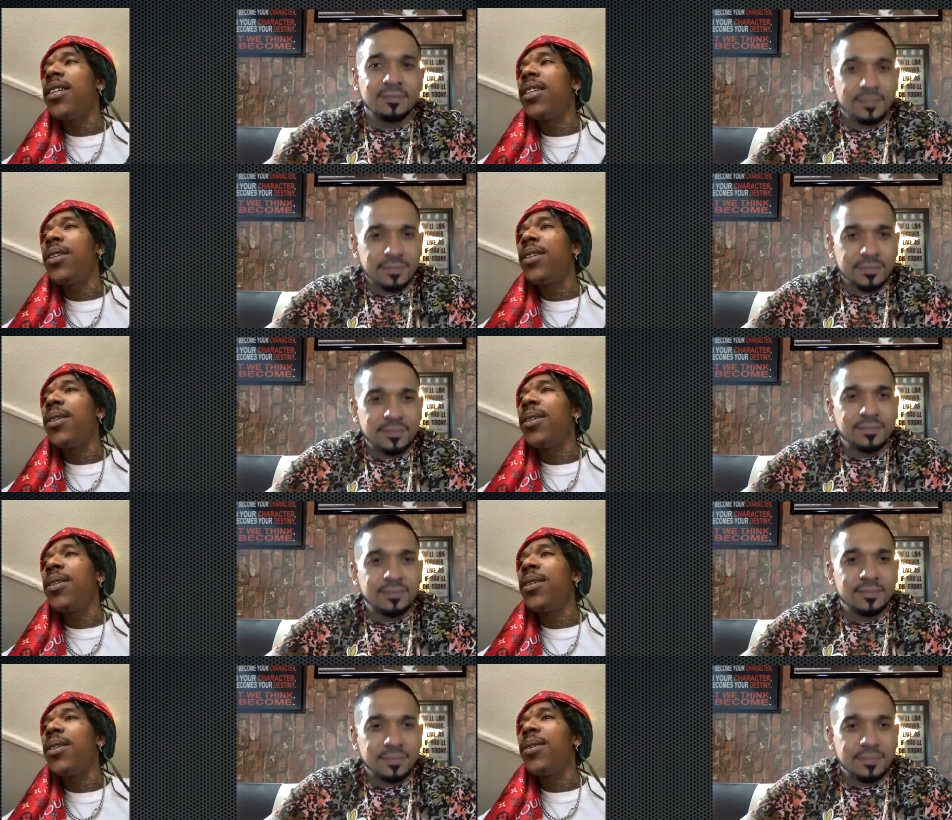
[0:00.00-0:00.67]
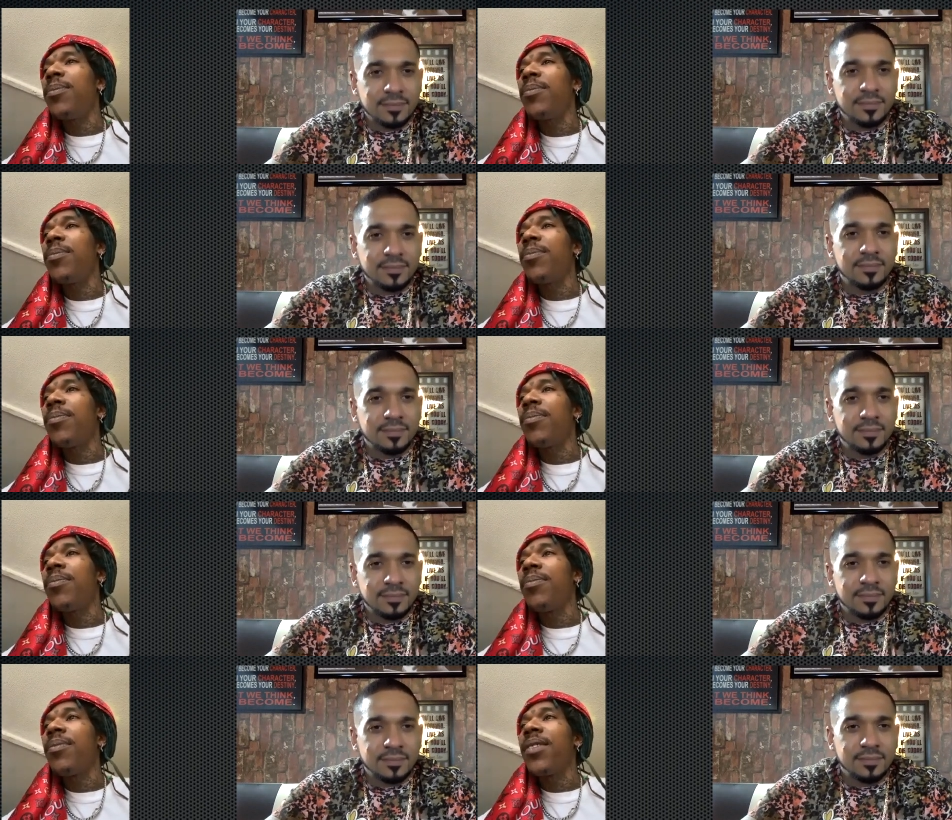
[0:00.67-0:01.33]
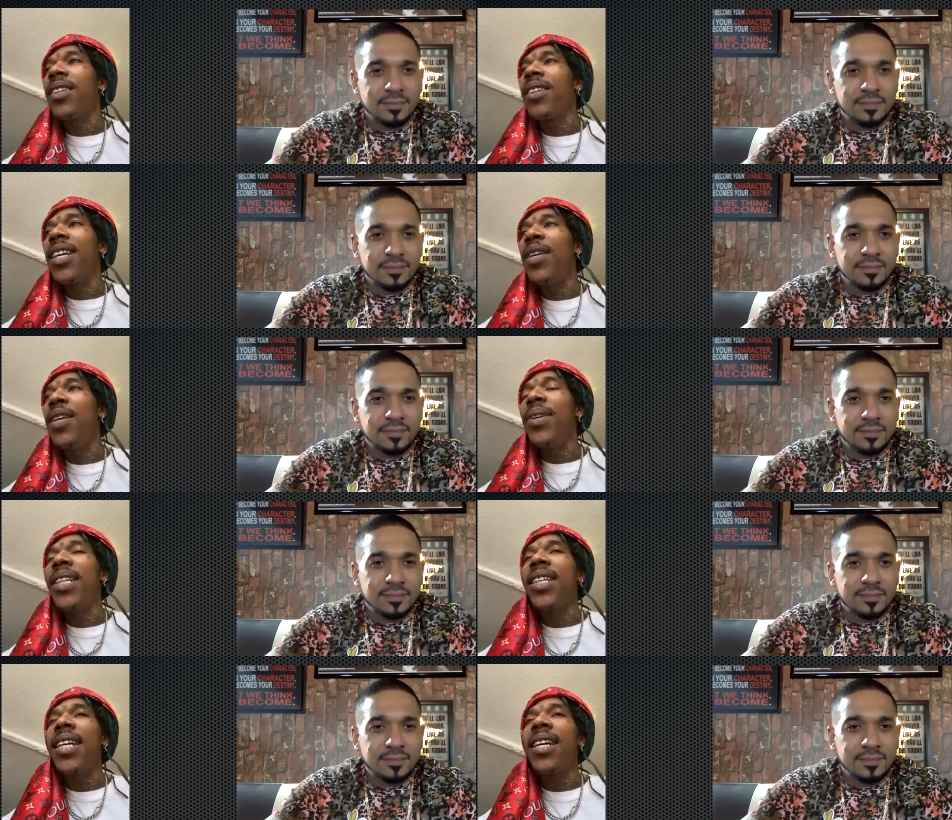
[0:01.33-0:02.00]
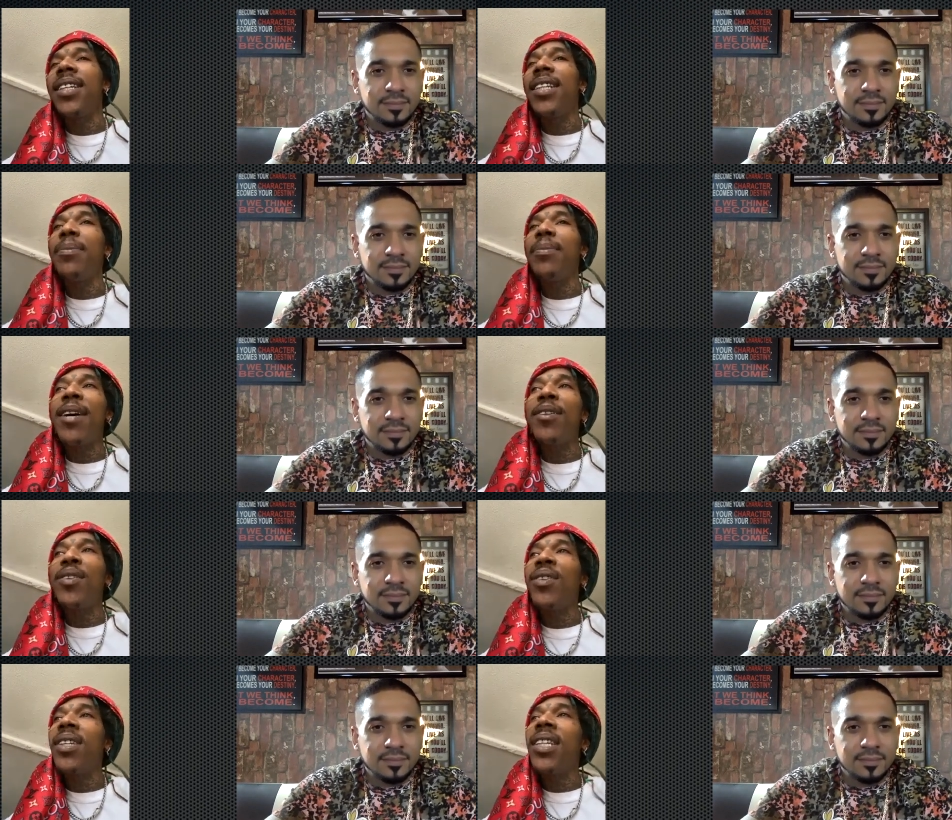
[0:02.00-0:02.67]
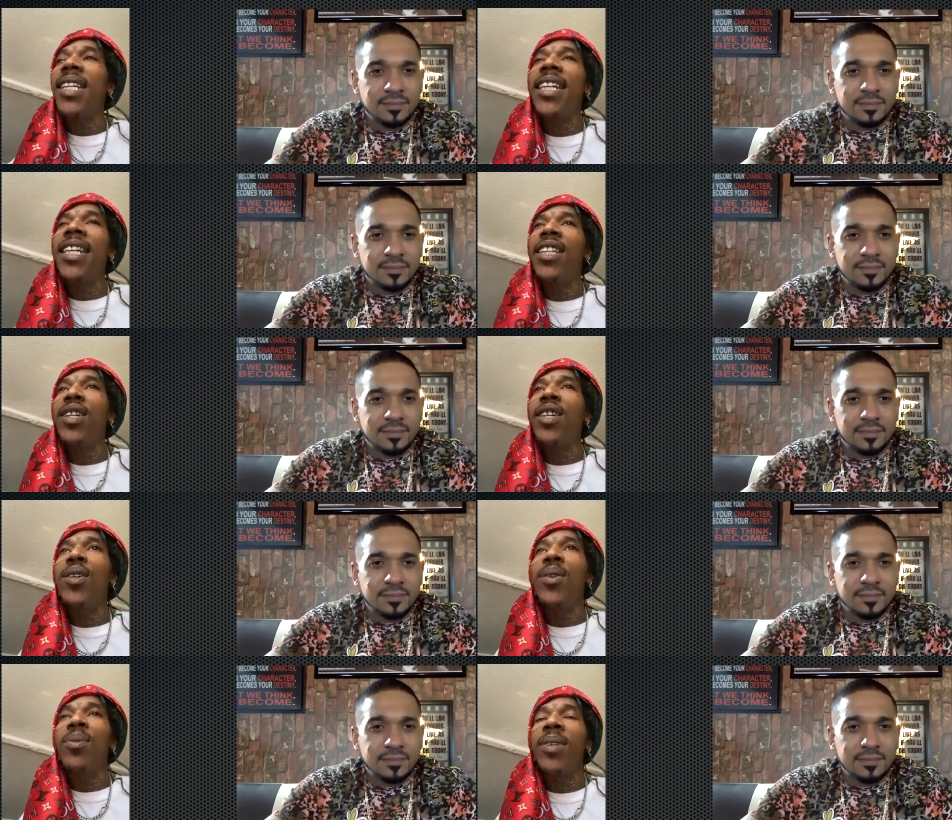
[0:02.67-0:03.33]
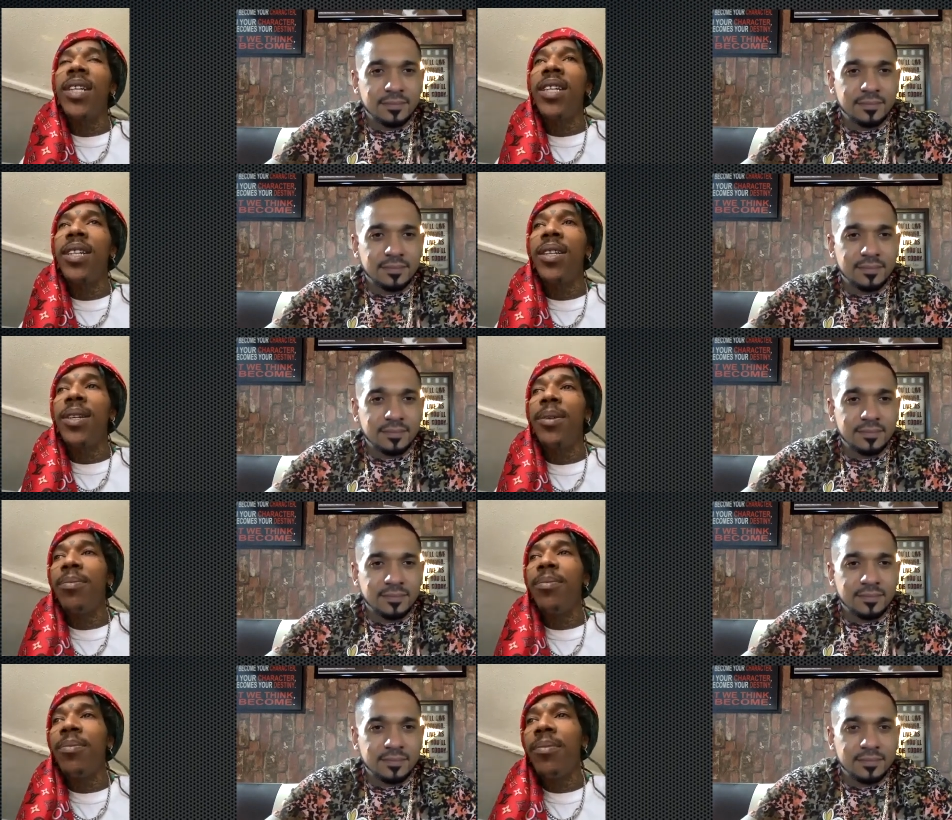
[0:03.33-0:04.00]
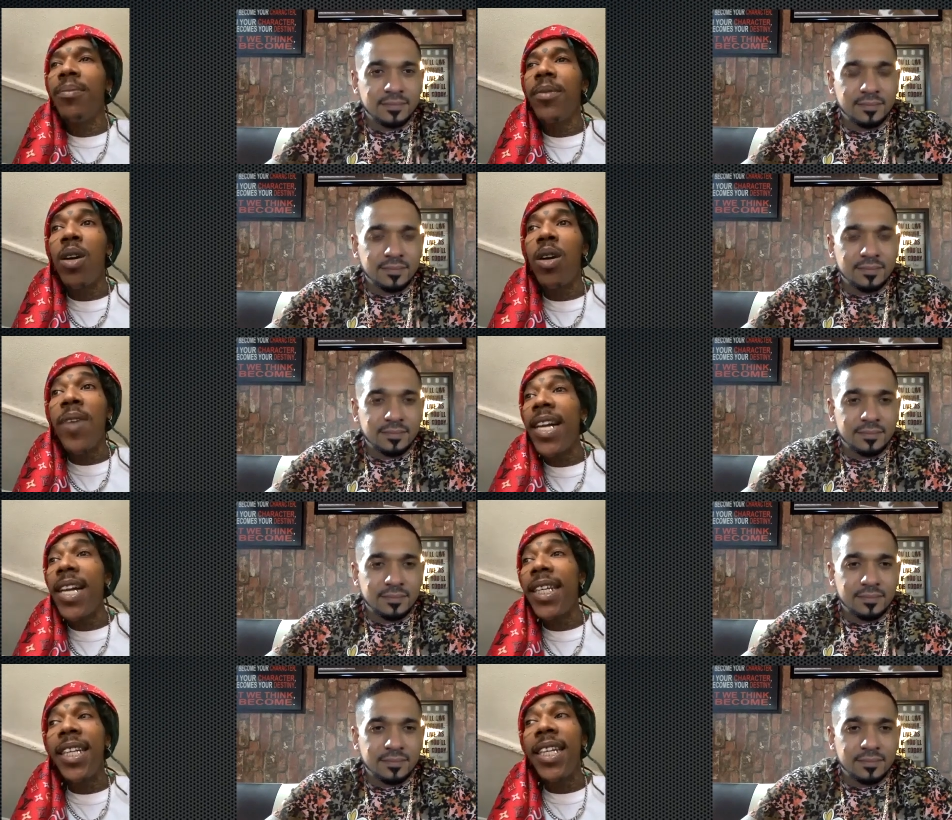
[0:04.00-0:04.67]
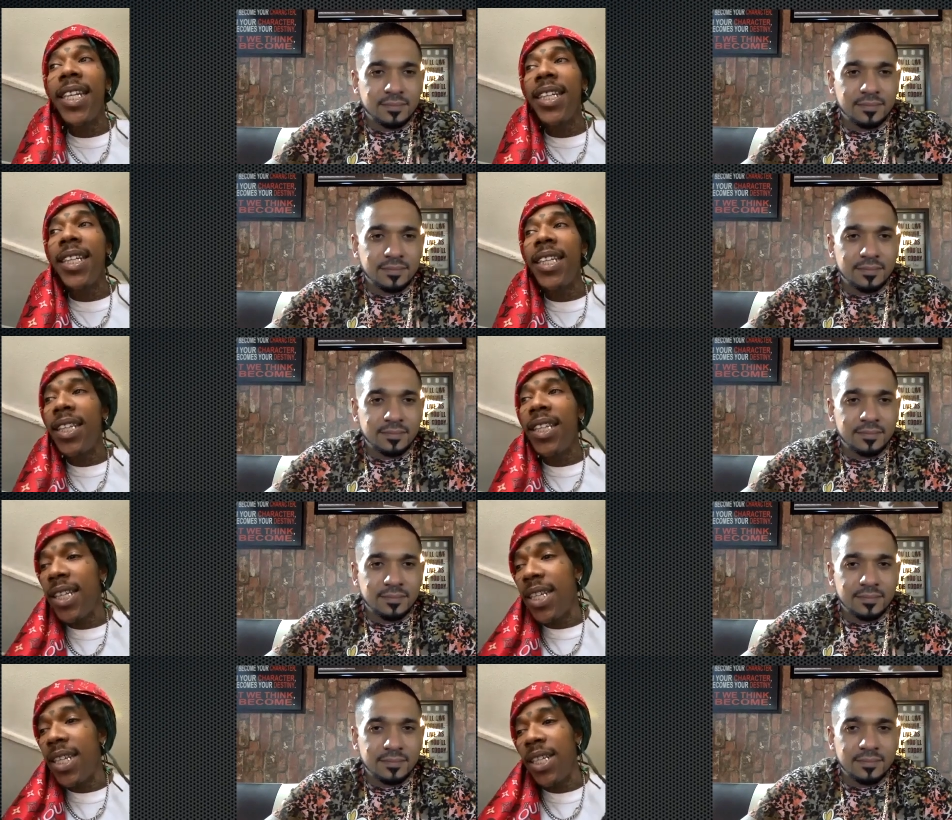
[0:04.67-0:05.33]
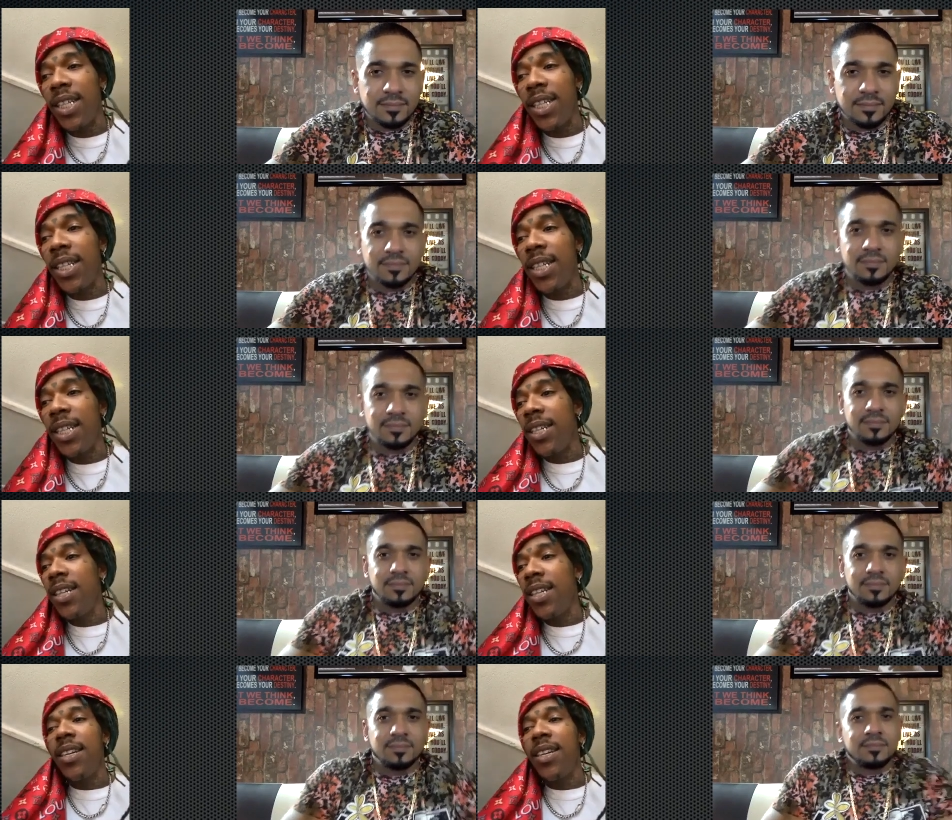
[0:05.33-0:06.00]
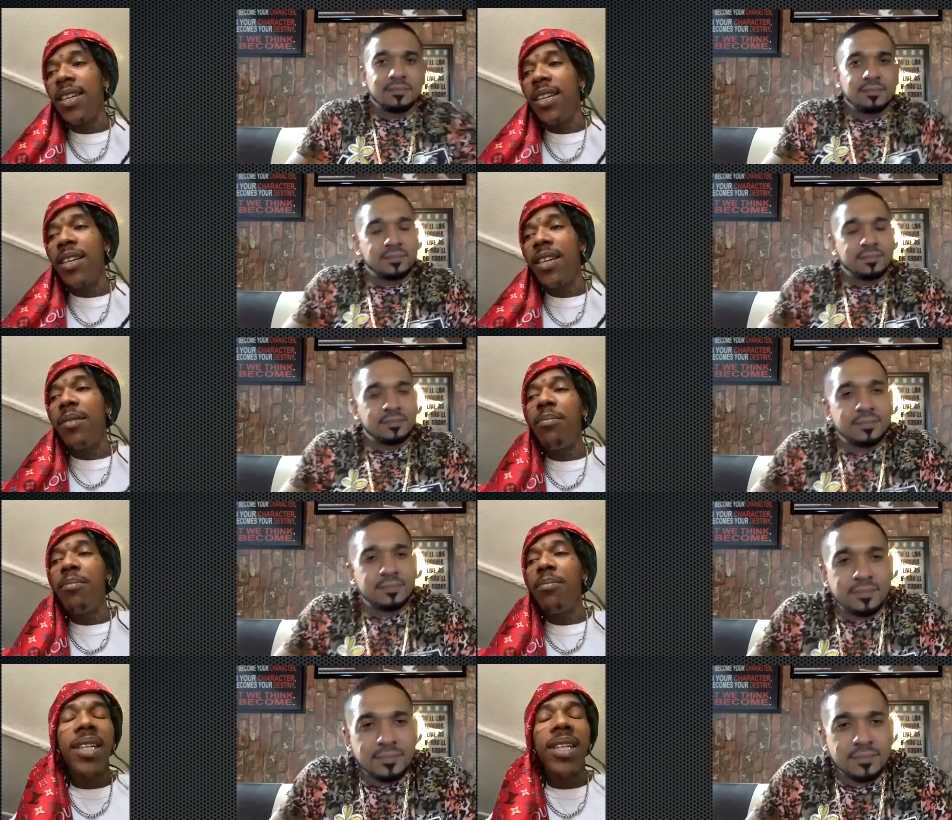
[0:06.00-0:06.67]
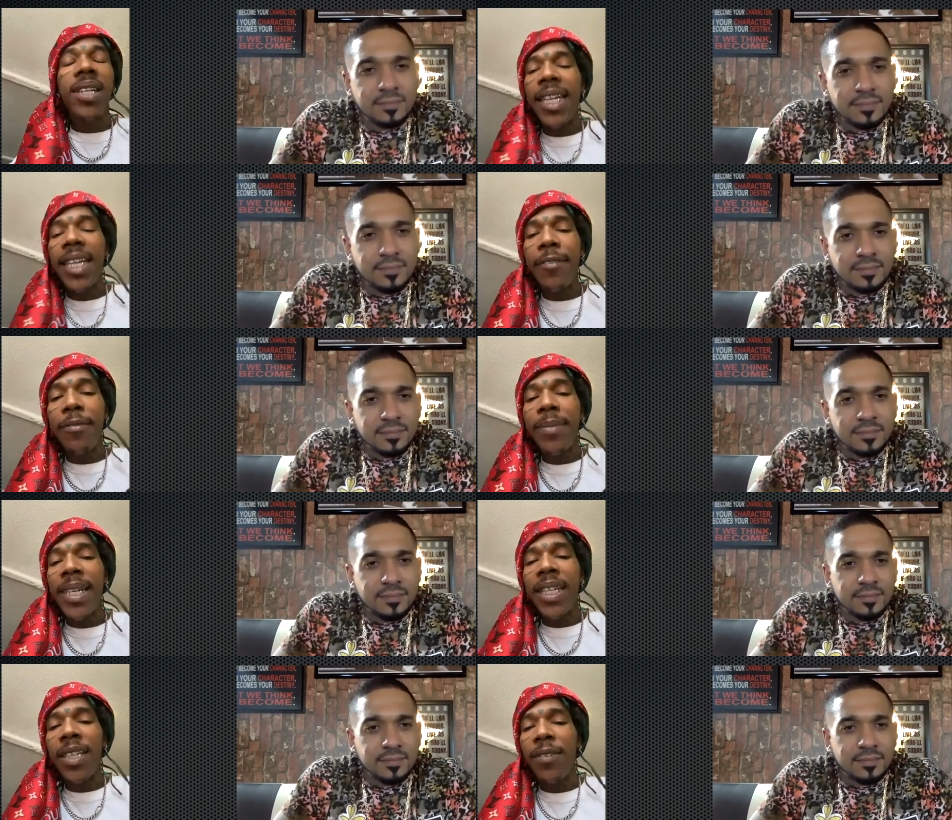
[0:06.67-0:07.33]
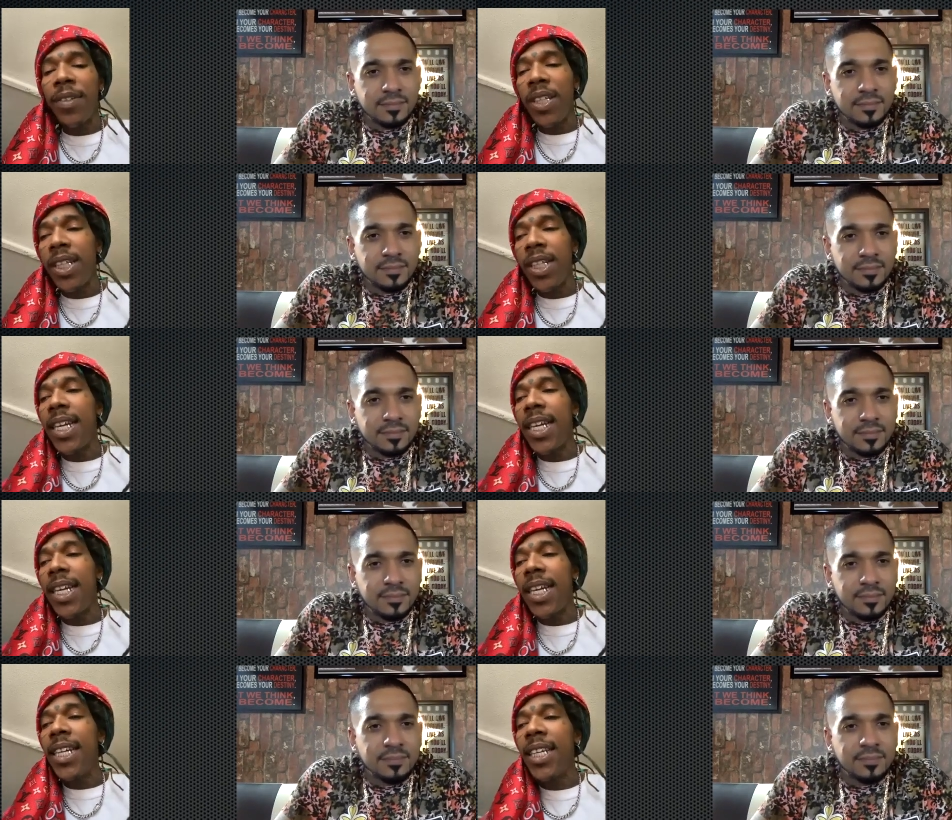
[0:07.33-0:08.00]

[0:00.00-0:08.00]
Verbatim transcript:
Speaker 1: Um, yeah, he reached out to me. I was doing a lot of shows with um around Atlanta and shit, building a name for myself and shit like that.